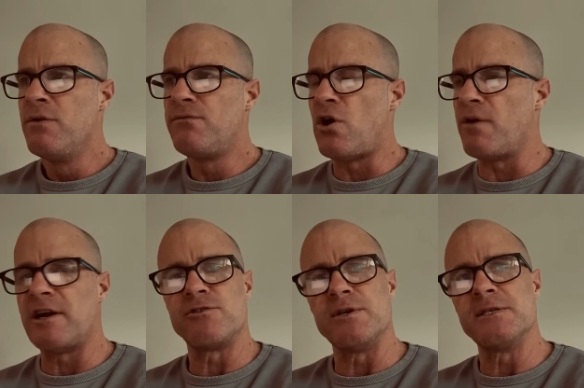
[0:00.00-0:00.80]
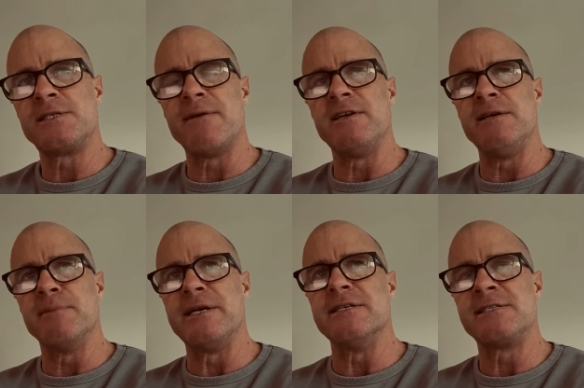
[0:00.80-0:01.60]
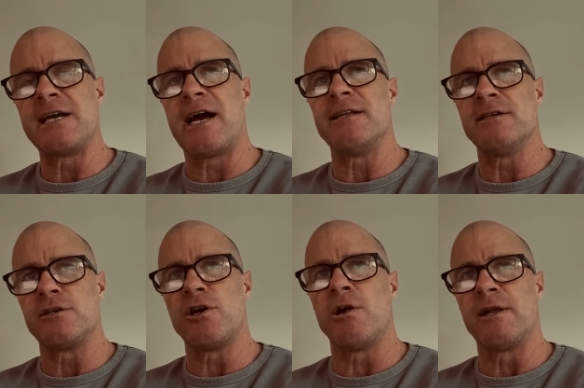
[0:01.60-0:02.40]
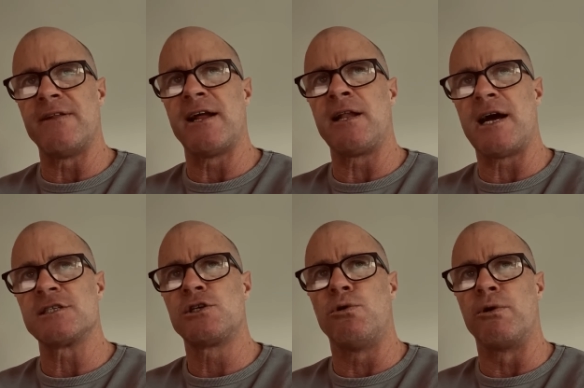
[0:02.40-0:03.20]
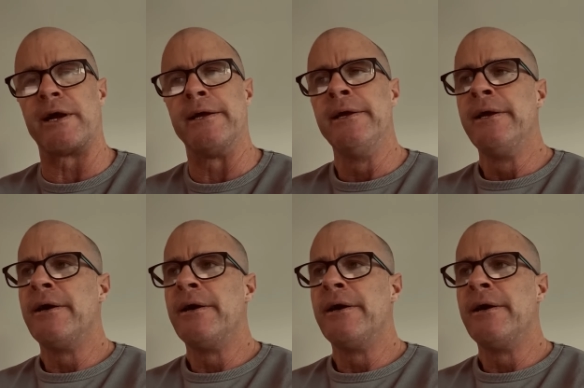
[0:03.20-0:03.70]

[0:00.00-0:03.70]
570 metres gained and a goal in that last quarter.